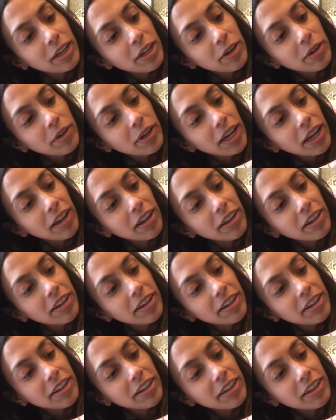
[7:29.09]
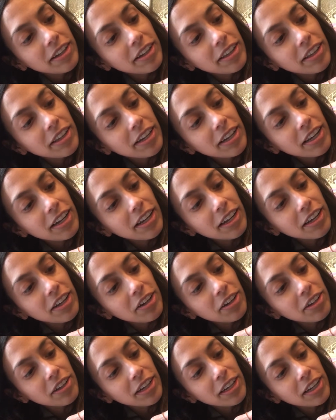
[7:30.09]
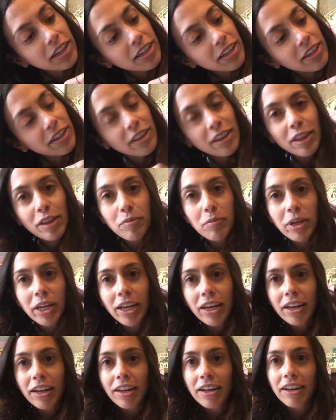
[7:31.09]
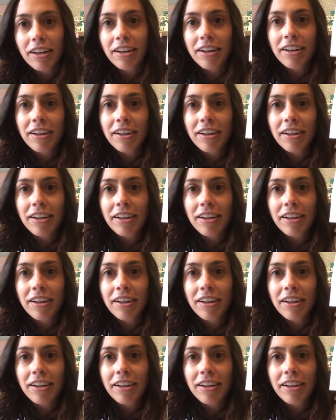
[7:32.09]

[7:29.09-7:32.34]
Okay, and then I'm gonna underline the beginning